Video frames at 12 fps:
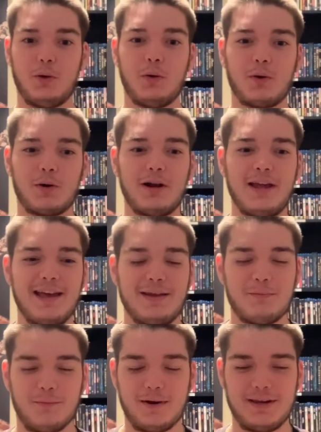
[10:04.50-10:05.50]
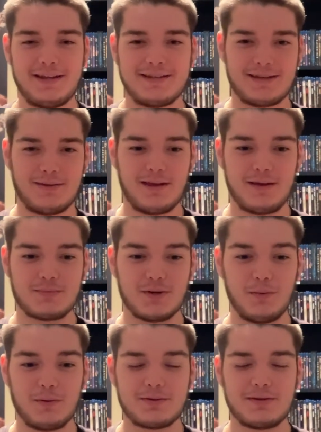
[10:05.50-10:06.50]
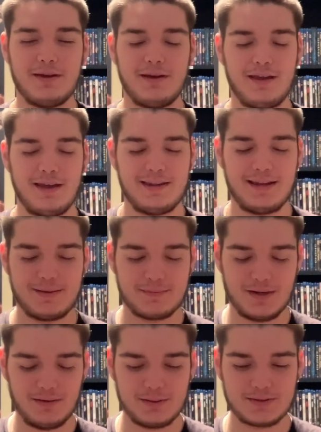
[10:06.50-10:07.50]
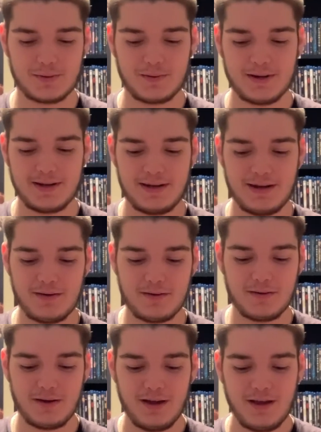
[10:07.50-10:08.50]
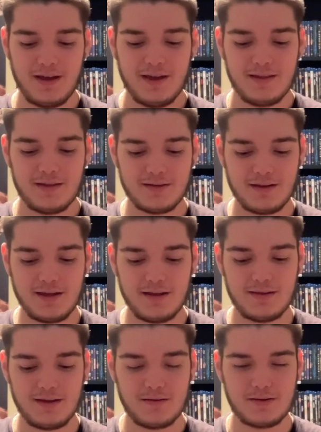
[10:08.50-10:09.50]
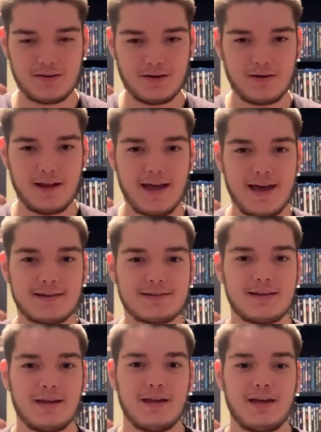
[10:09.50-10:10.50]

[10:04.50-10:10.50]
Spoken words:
Or, and when he's in the observatory near the third act,